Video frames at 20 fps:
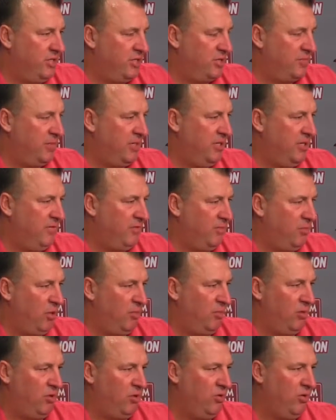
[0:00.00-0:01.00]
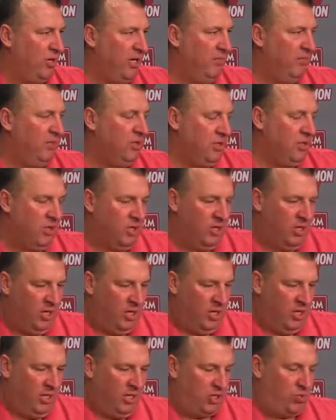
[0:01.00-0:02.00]
suspended from our program
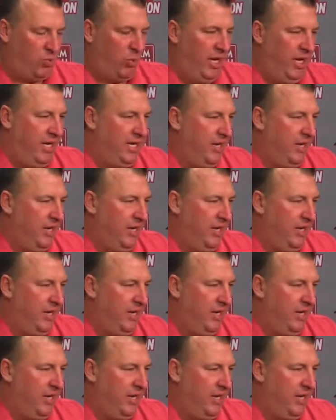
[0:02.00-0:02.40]
this week.